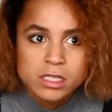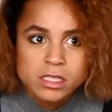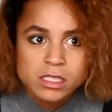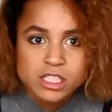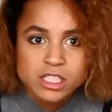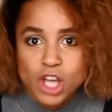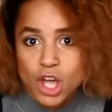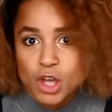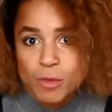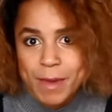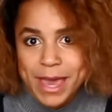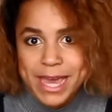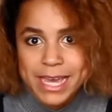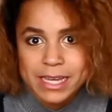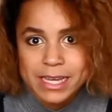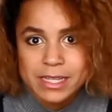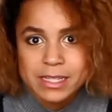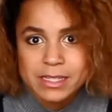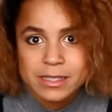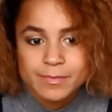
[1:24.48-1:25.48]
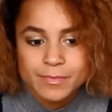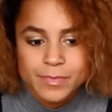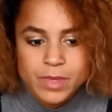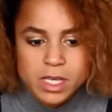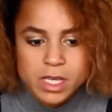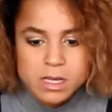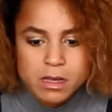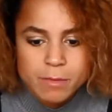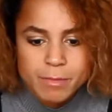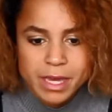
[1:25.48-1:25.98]
no bake,
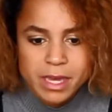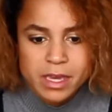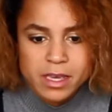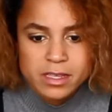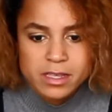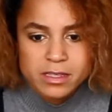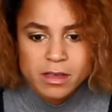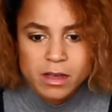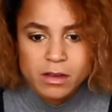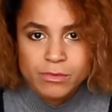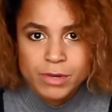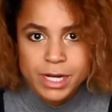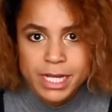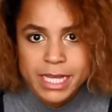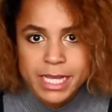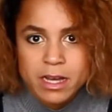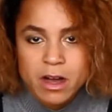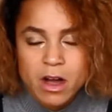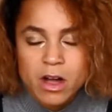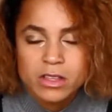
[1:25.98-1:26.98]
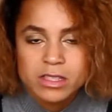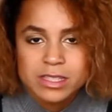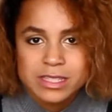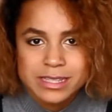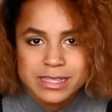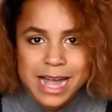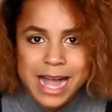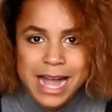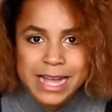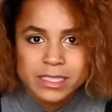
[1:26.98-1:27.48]
because I really can't
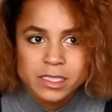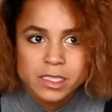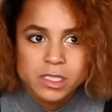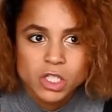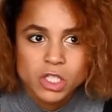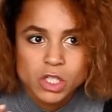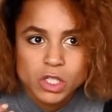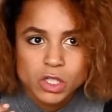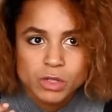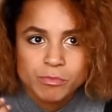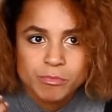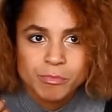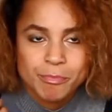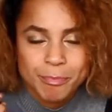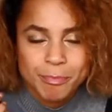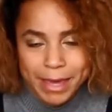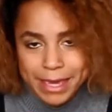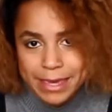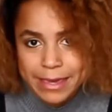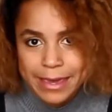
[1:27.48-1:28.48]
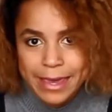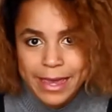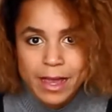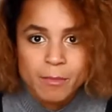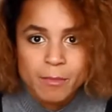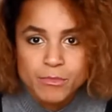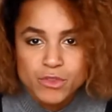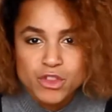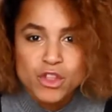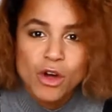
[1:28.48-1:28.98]
stand baking.
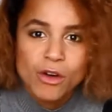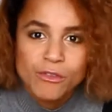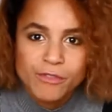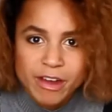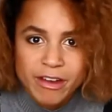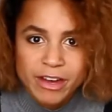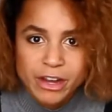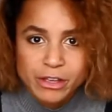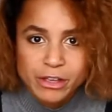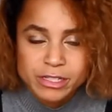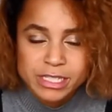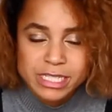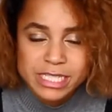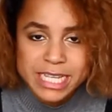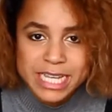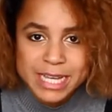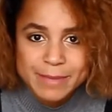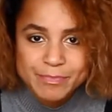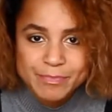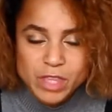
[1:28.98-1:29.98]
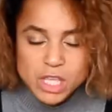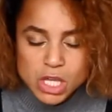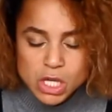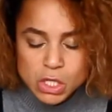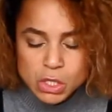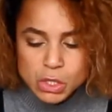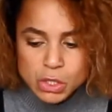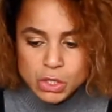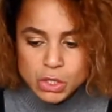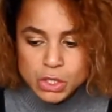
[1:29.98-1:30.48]
I'm not very good at it.
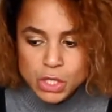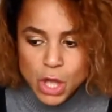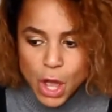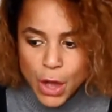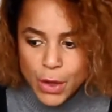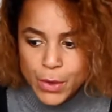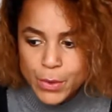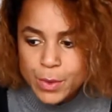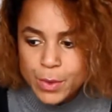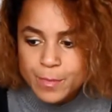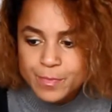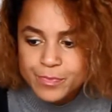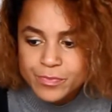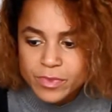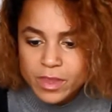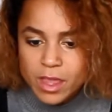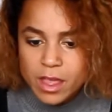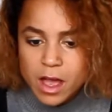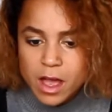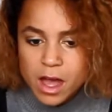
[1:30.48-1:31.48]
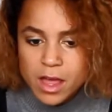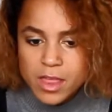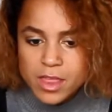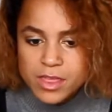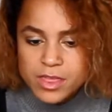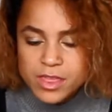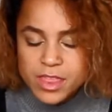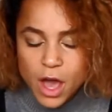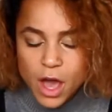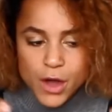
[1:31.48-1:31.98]
So
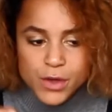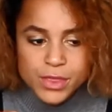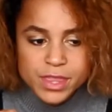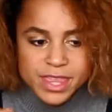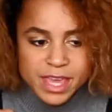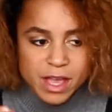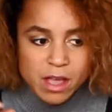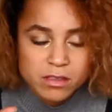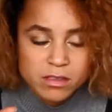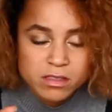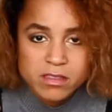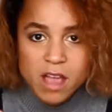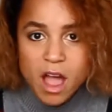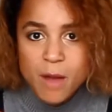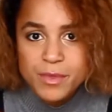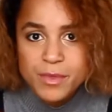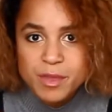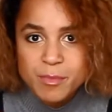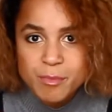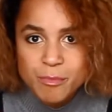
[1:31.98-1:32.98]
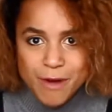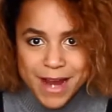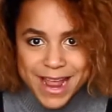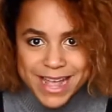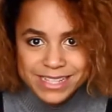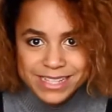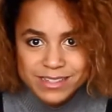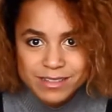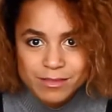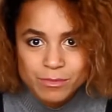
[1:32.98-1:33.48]
the only thing, I'll start with the
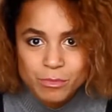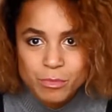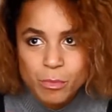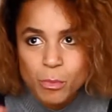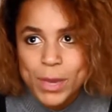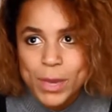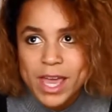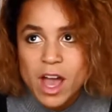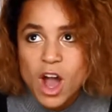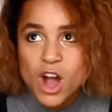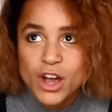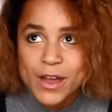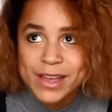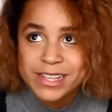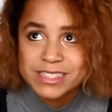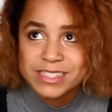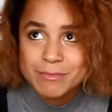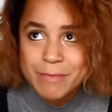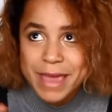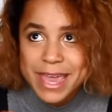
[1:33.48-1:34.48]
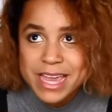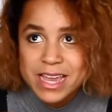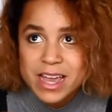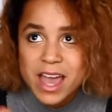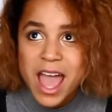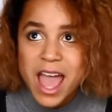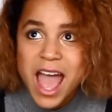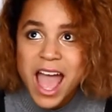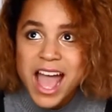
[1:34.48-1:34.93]
bread. We are going to make